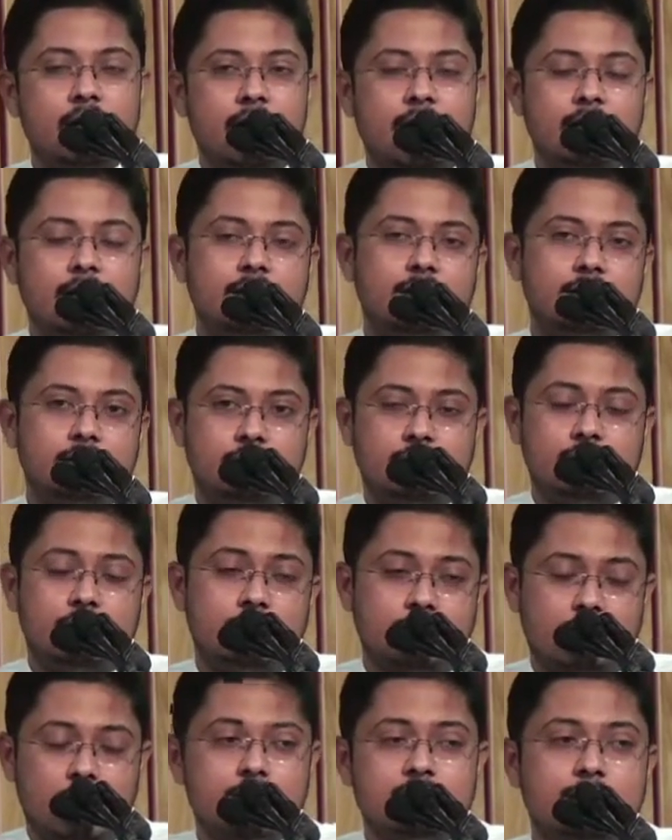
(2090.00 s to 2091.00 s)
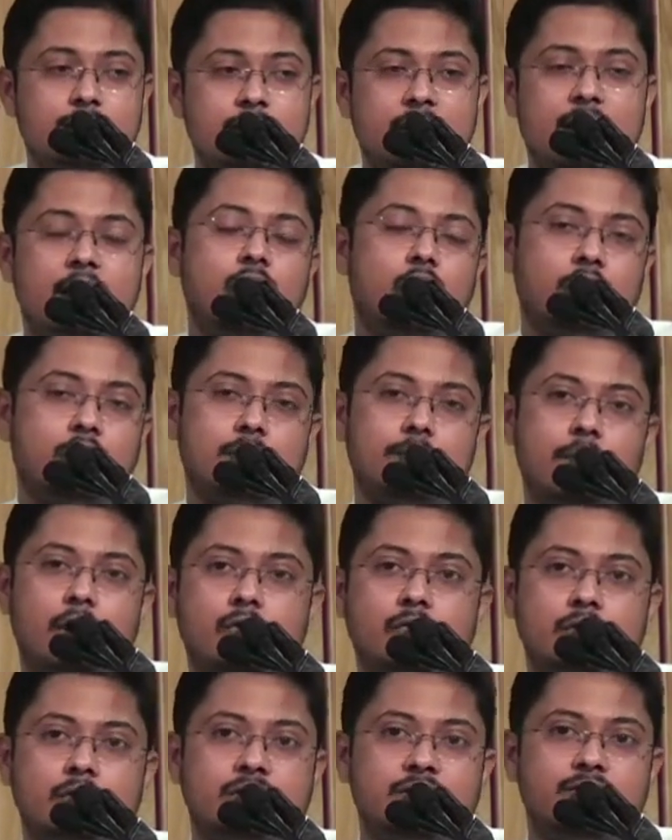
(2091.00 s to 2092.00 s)
And the concept that I talked
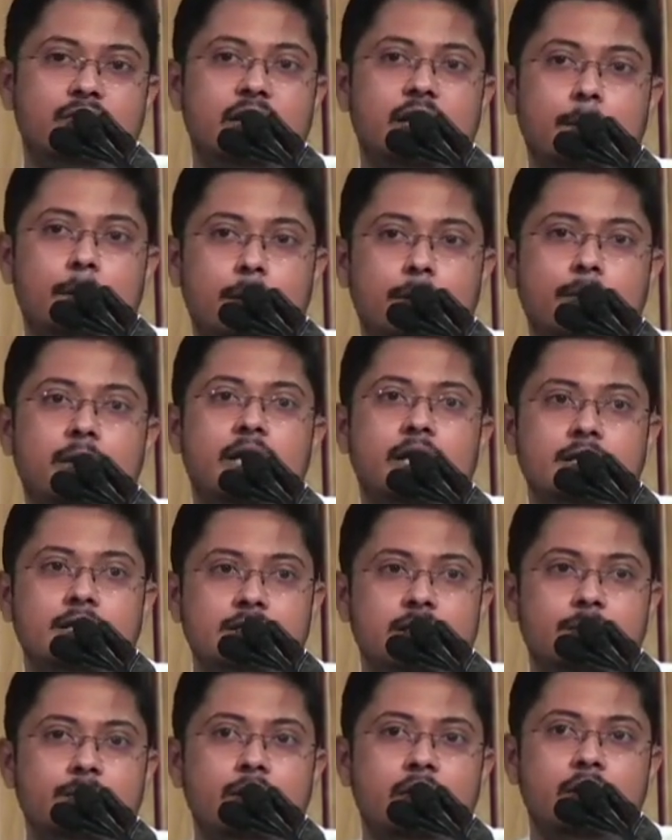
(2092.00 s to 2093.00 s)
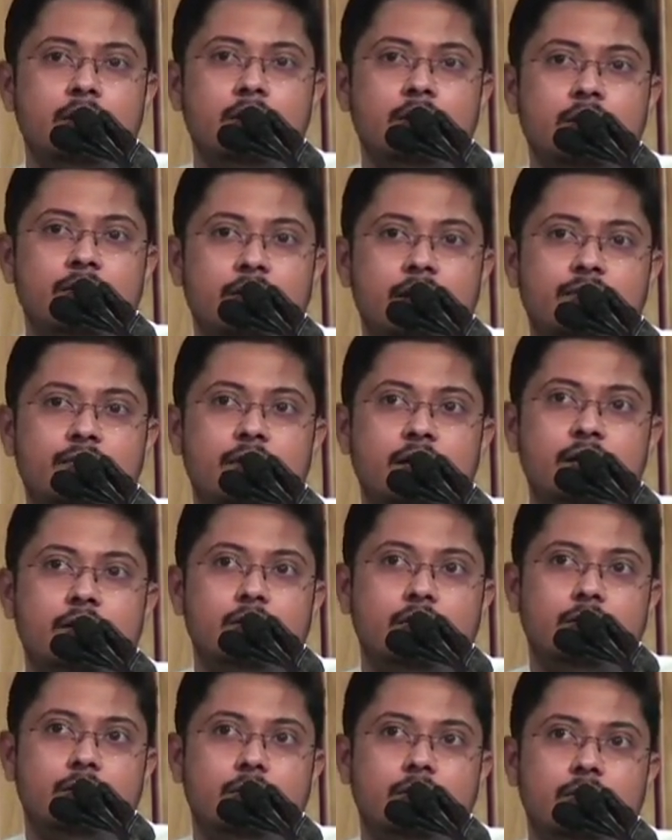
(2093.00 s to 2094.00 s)
about was civic republicanism, where
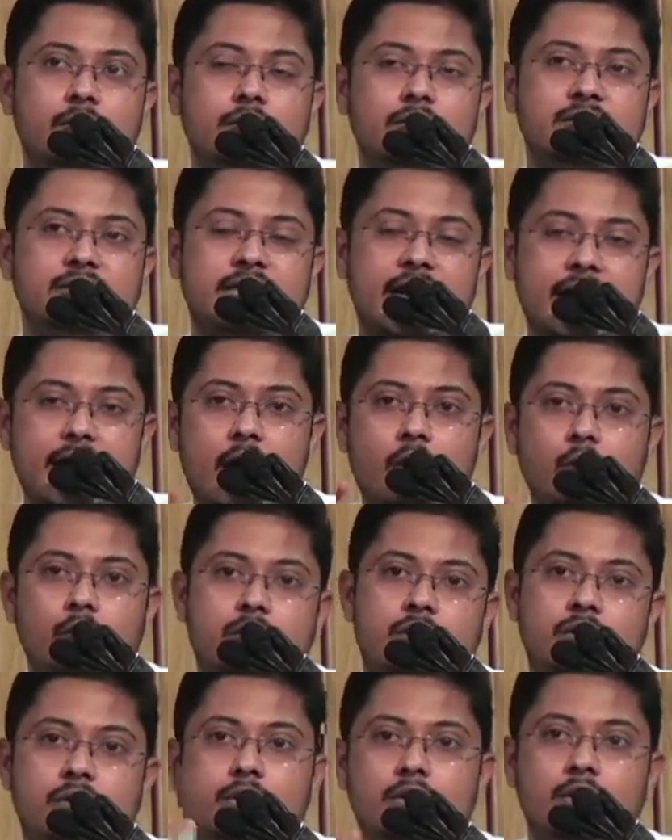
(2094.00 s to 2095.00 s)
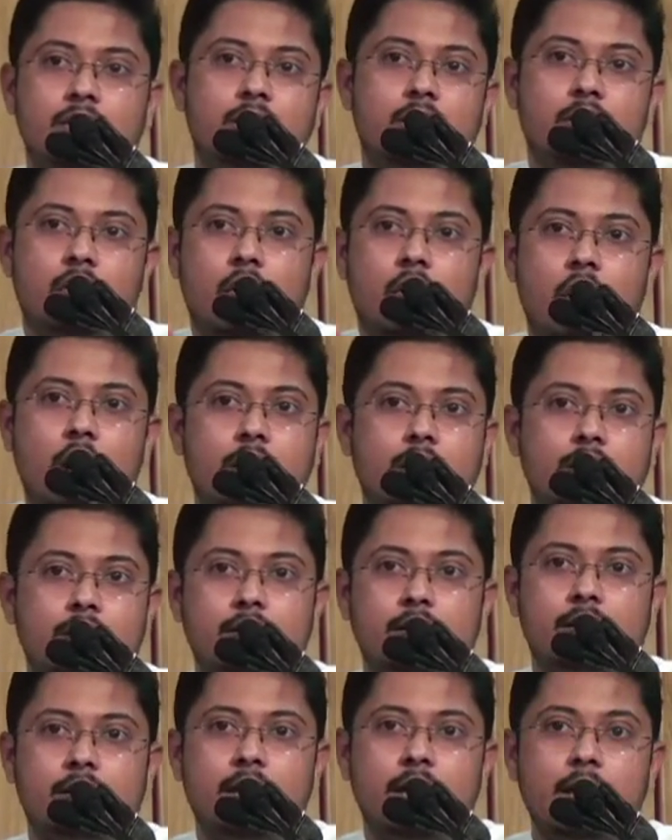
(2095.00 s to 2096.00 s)
we shed out or
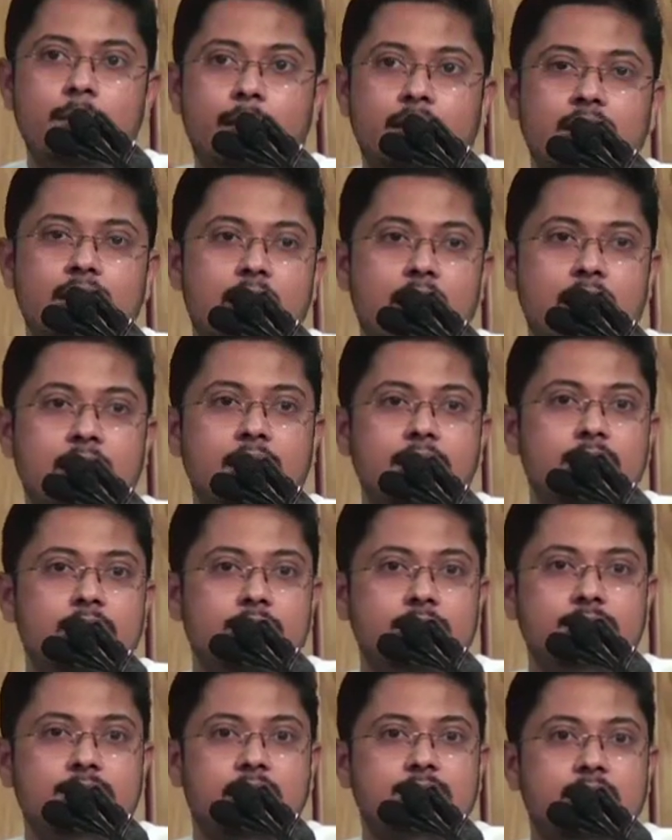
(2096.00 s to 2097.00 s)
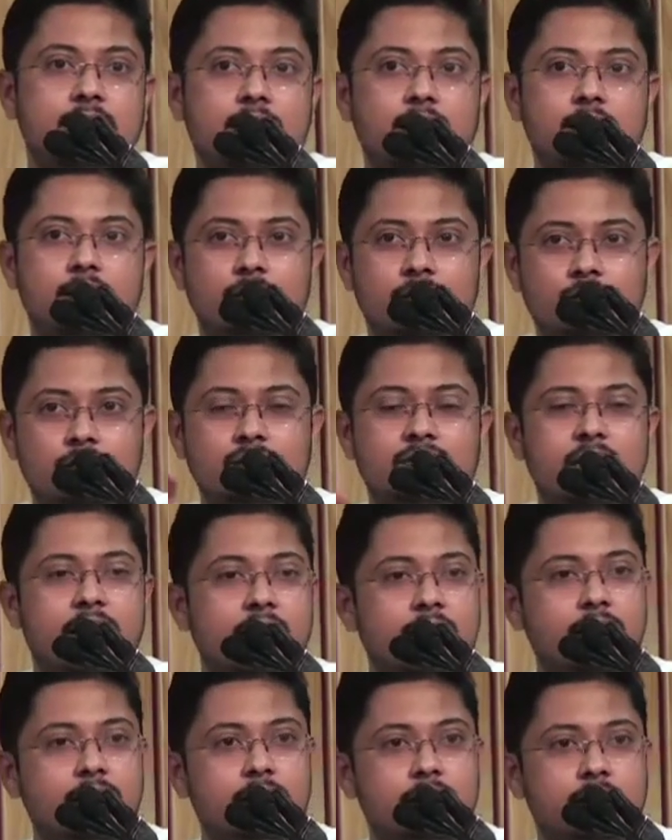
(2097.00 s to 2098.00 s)
keep other identities as
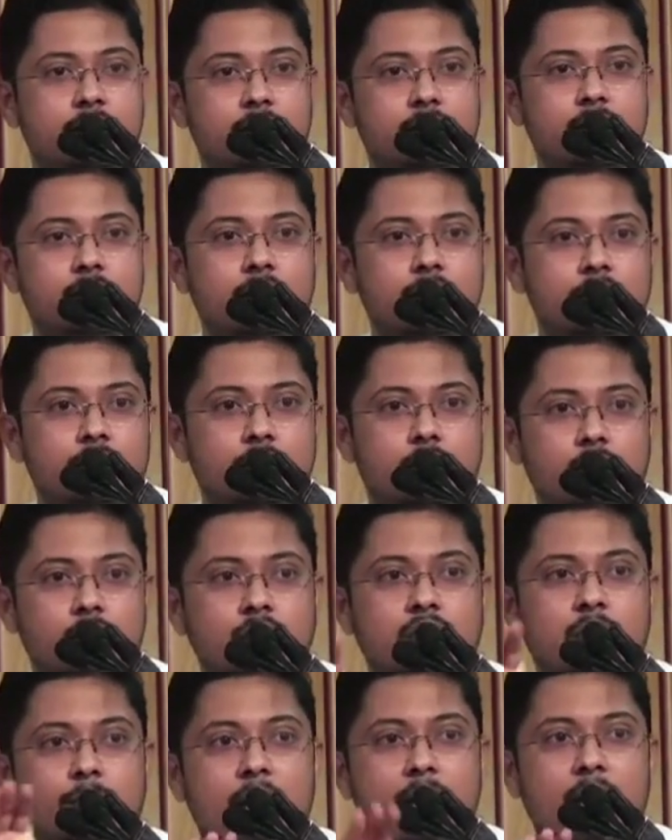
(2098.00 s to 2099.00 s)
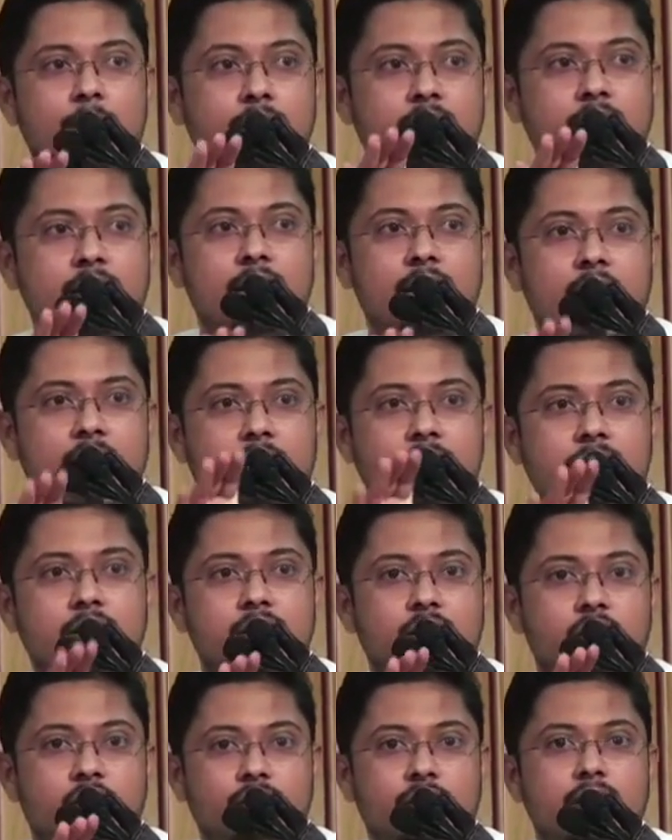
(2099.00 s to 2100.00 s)
secondary to the primary
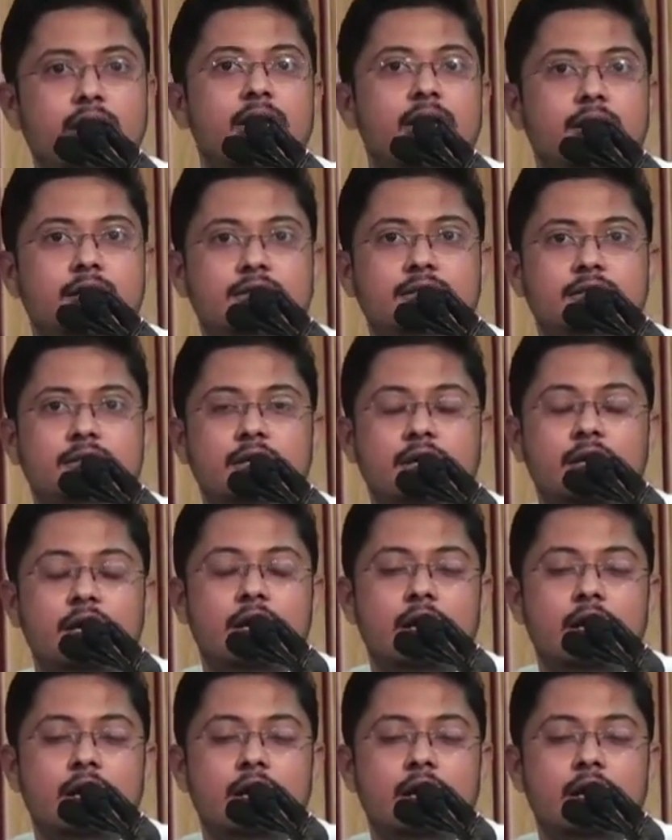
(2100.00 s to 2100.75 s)
identity of Indianness.